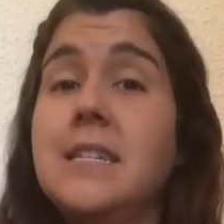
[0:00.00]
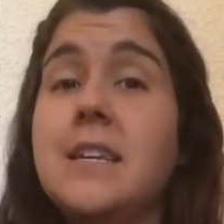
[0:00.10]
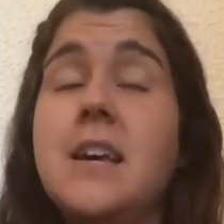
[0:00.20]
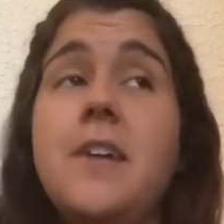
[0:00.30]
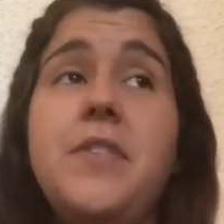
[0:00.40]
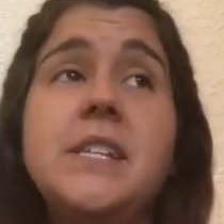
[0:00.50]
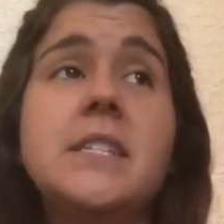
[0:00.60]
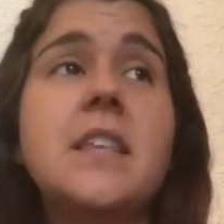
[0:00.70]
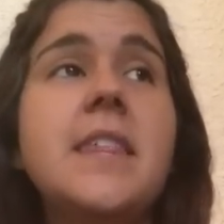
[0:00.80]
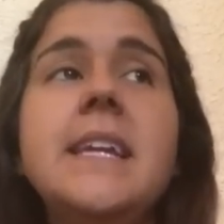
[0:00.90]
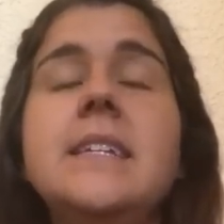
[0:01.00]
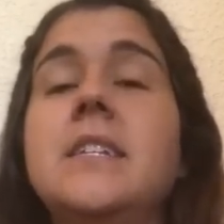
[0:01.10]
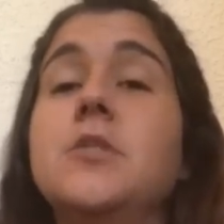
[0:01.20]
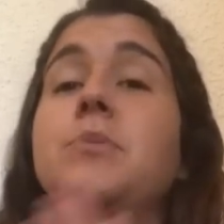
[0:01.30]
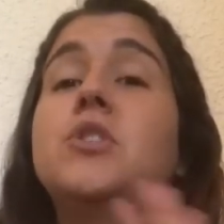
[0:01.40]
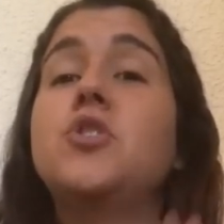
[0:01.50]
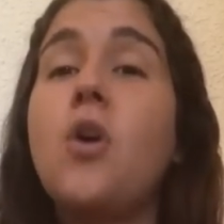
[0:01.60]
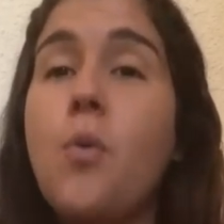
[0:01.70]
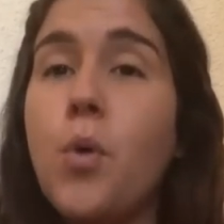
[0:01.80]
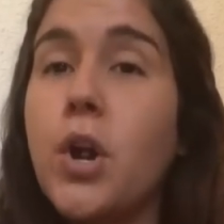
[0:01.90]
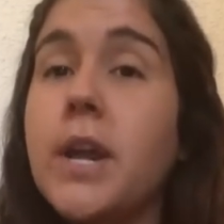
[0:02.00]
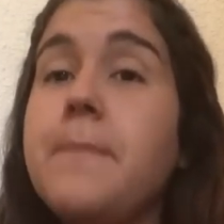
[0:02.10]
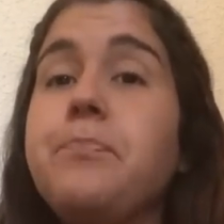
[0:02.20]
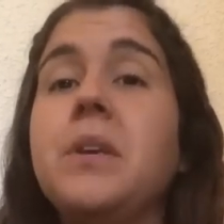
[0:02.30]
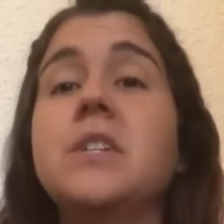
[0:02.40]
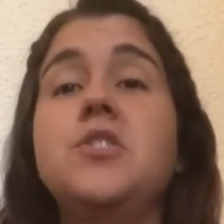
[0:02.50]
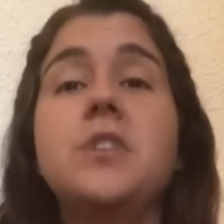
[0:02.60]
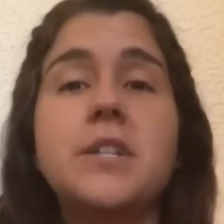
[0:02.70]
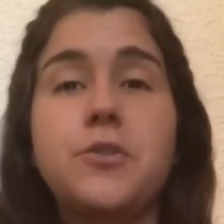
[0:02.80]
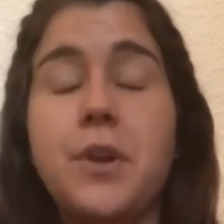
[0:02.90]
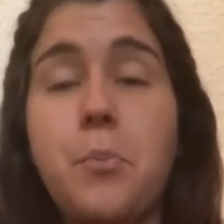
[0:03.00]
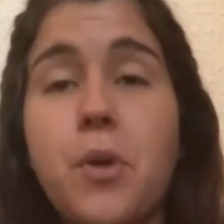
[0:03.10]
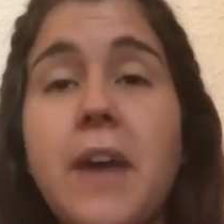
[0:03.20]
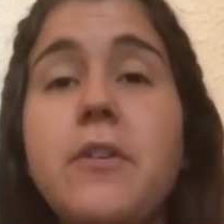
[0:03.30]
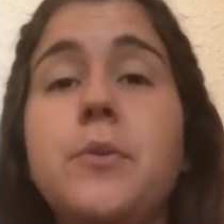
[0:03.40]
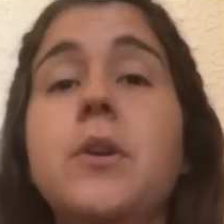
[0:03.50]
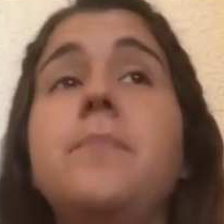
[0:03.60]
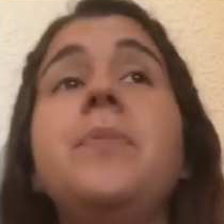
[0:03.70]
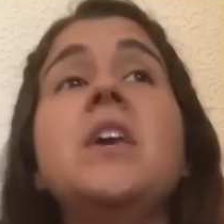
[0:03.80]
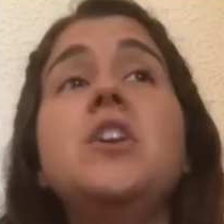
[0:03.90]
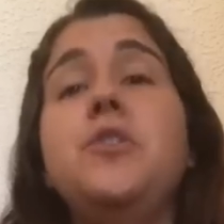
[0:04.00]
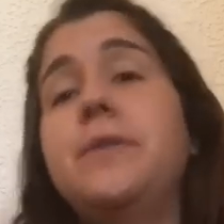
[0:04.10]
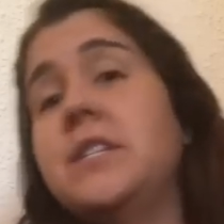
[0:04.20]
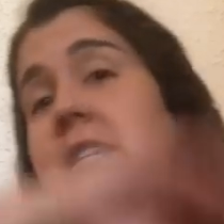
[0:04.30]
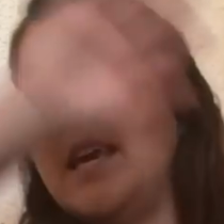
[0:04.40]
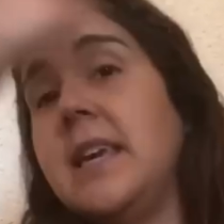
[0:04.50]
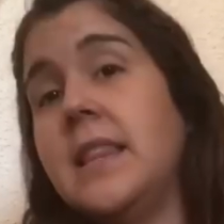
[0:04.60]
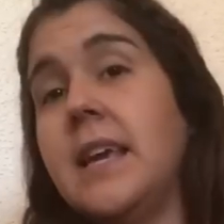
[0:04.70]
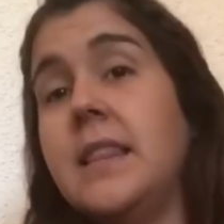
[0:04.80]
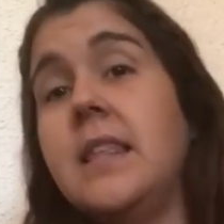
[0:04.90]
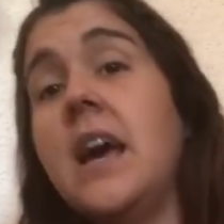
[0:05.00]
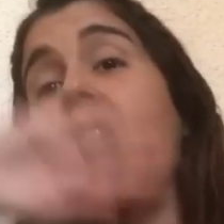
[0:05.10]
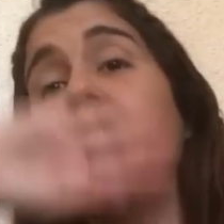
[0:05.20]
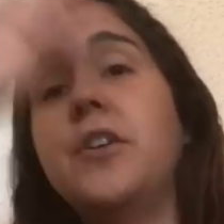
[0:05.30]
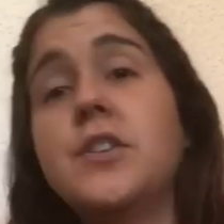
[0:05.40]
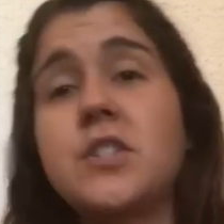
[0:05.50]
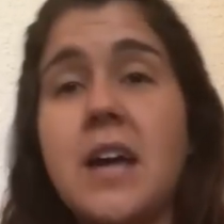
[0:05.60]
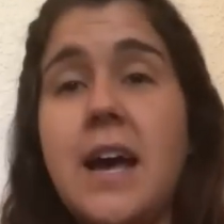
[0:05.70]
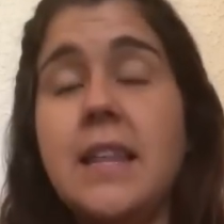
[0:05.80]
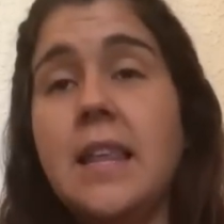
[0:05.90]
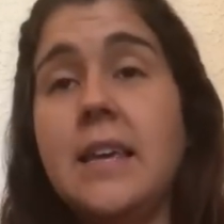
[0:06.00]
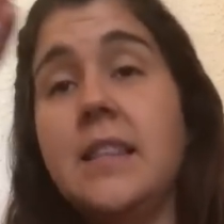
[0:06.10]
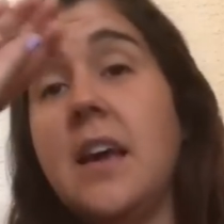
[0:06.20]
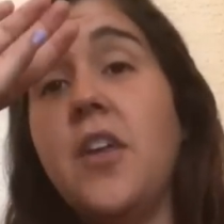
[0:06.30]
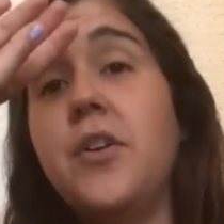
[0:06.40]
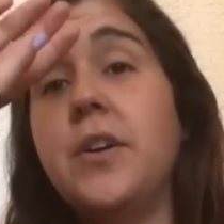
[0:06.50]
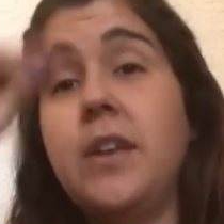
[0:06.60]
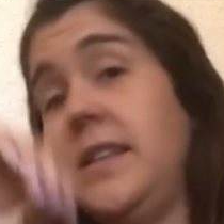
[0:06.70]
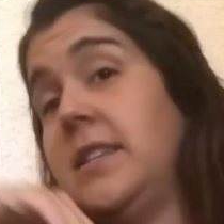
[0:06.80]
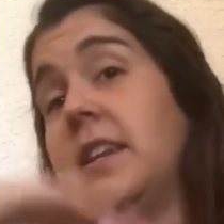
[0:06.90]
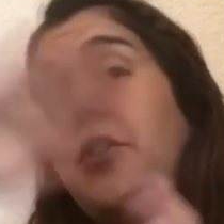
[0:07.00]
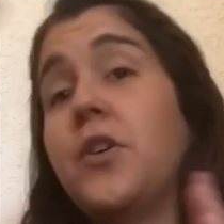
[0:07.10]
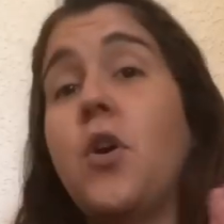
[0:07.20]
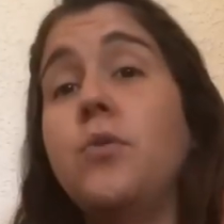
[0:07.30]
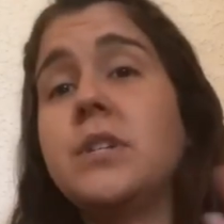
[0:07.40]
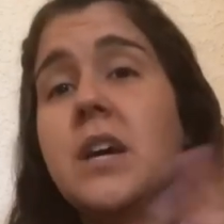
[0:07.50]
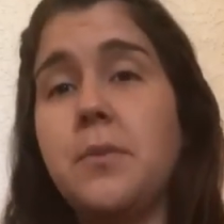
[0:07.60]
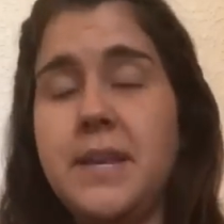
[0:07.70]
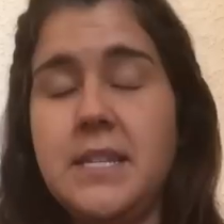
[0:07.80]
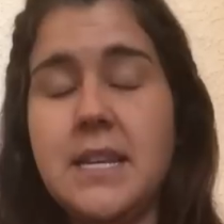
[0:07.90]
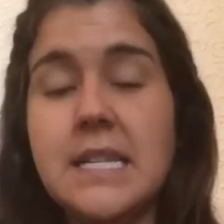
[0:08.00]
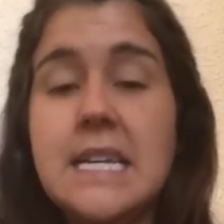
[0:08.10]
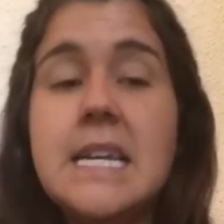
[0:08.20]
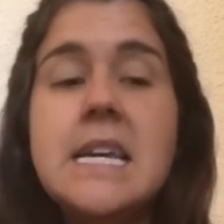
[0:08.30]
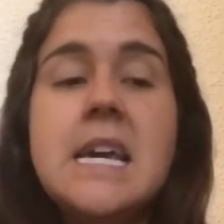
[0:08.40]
is a this is a thing. He says, but don't worry because you guys are in a private room. You are staying in like the other side, like the other. It's another hotel basically.